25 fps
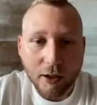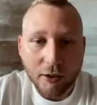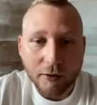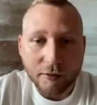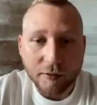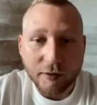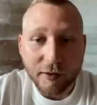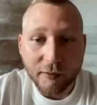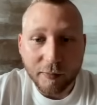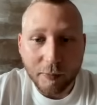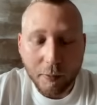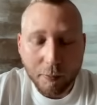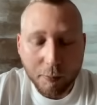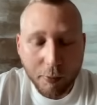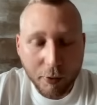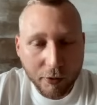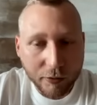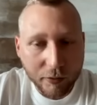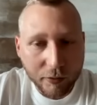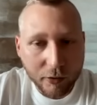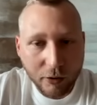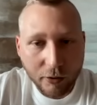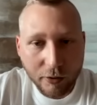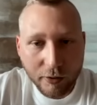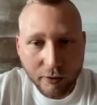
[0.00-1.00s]
This
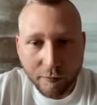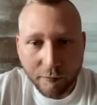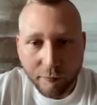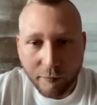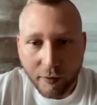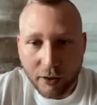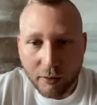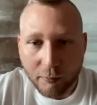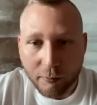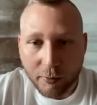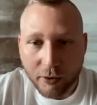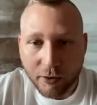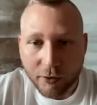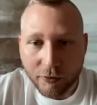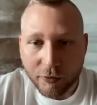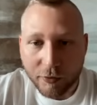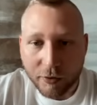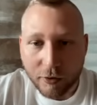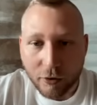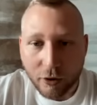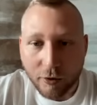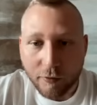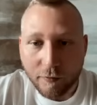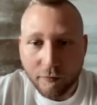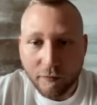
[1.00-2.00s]
proposal only failed because it
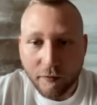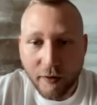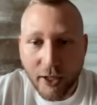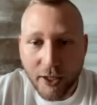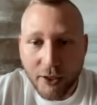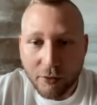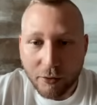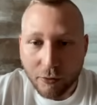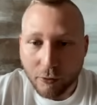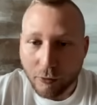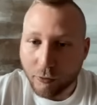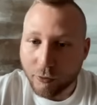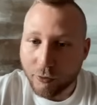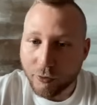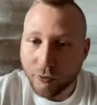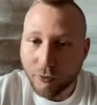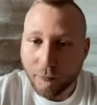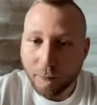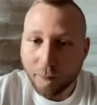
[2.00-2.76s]
got vetoed.